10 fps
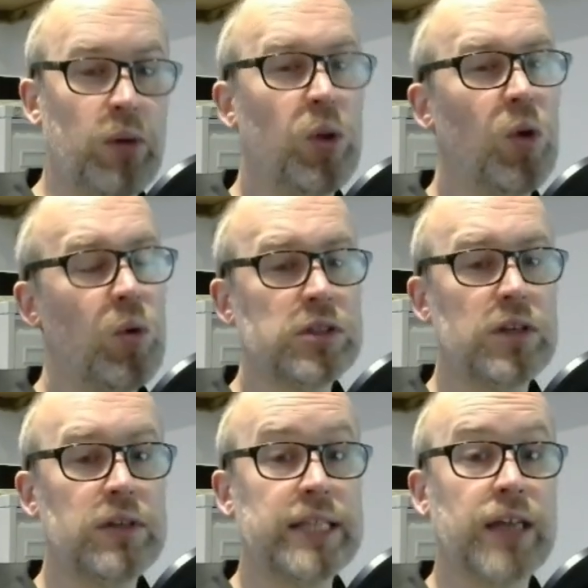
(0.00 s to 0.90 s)
we will
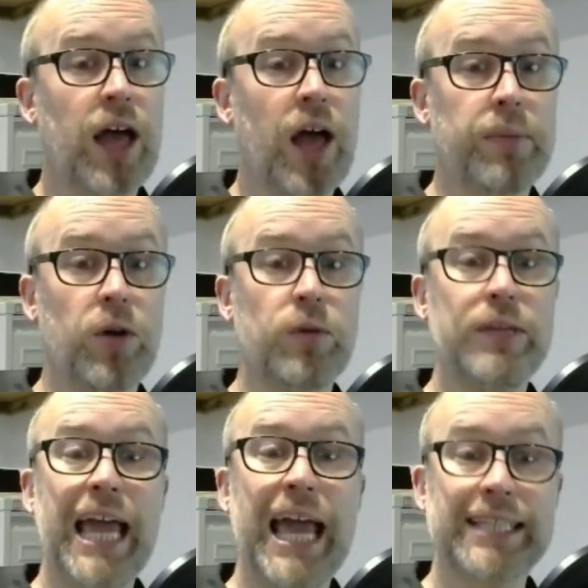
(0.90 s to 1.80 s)
also need to upload the